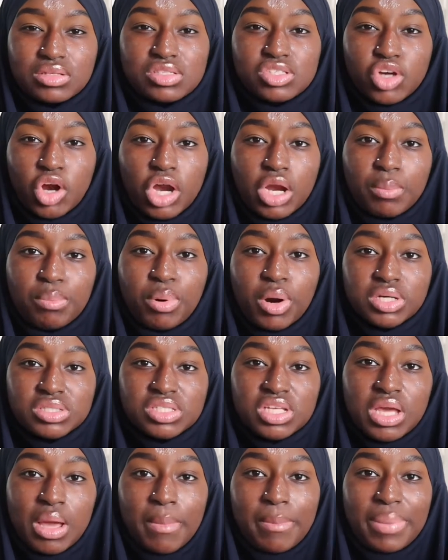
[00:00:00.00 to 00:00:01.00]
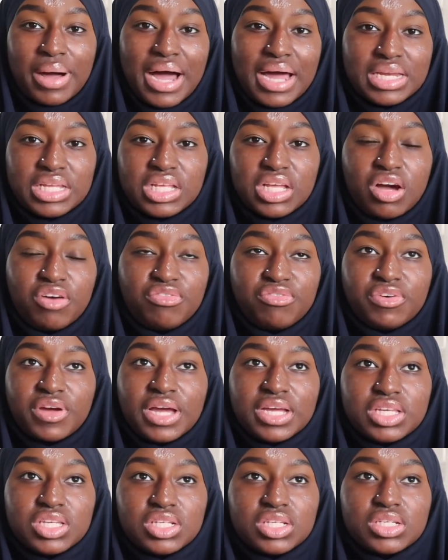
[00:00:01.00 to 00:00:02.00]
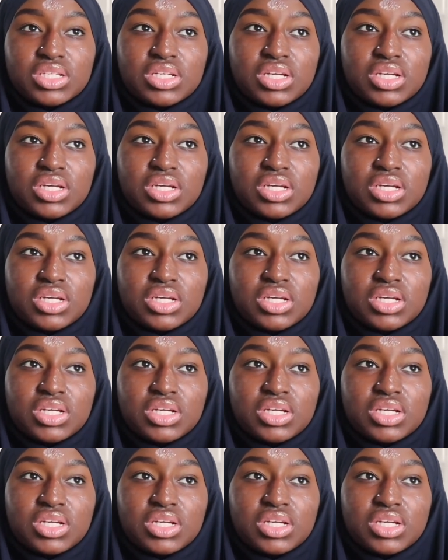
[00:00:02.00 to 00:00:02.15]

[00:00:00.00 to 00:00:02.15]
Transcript: certain parts of your body affect